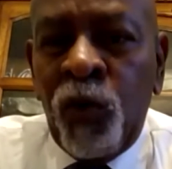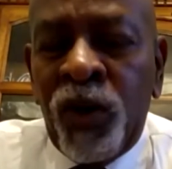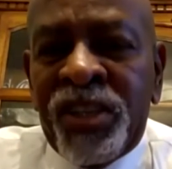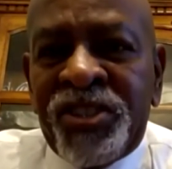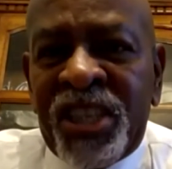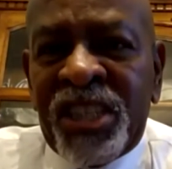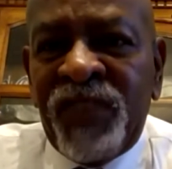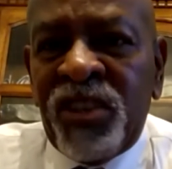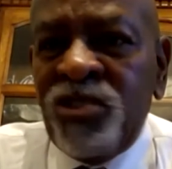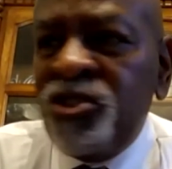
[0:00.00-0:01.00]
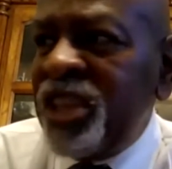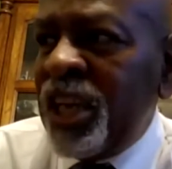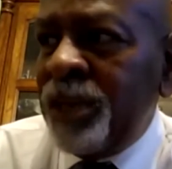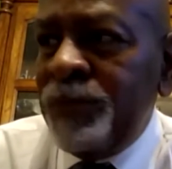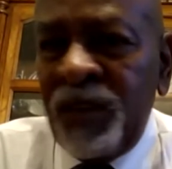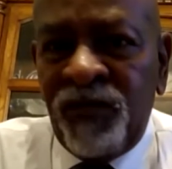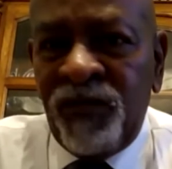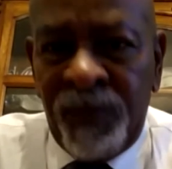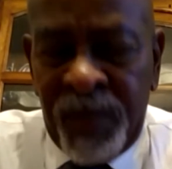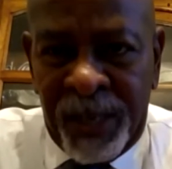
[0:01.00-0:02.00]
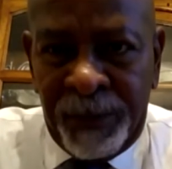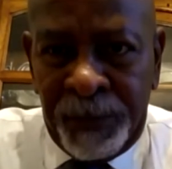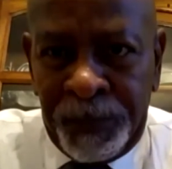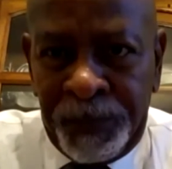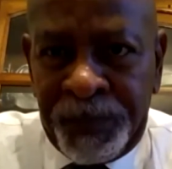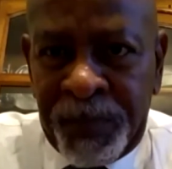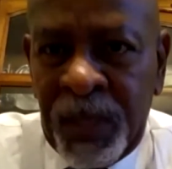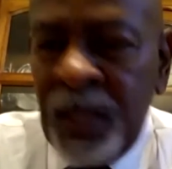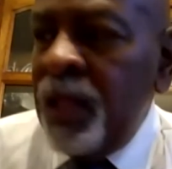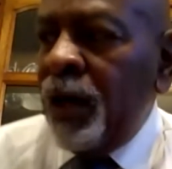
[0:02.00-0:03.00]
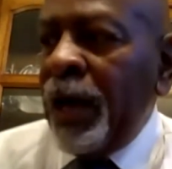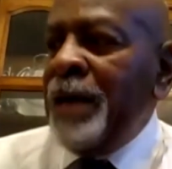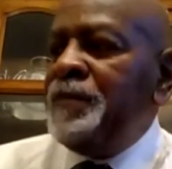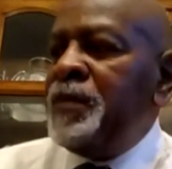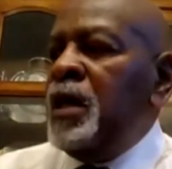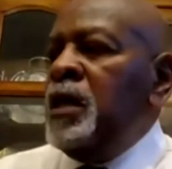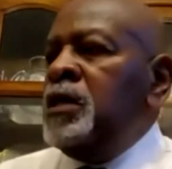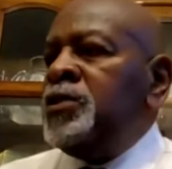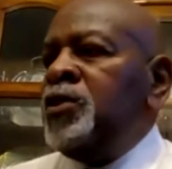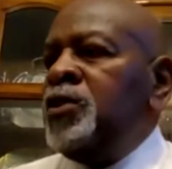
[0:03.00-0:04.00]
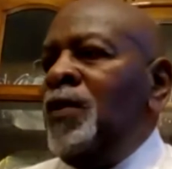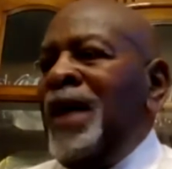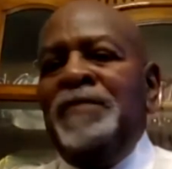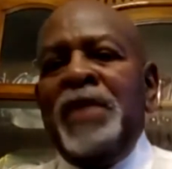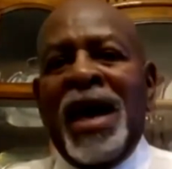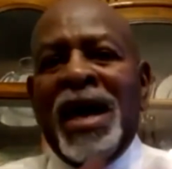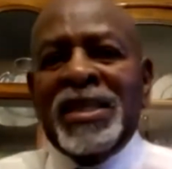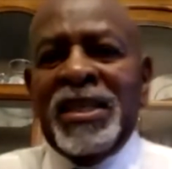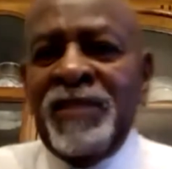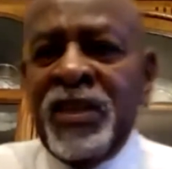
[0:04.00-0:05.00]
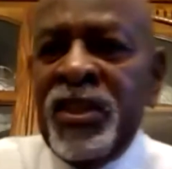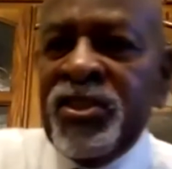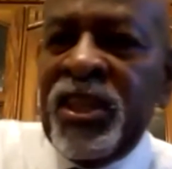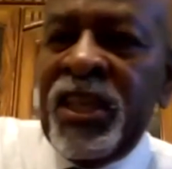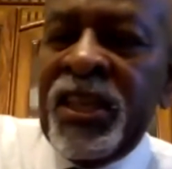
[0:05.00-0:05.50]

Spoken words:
a six-figure settlement from them. Okay, so I've been active in this, and then,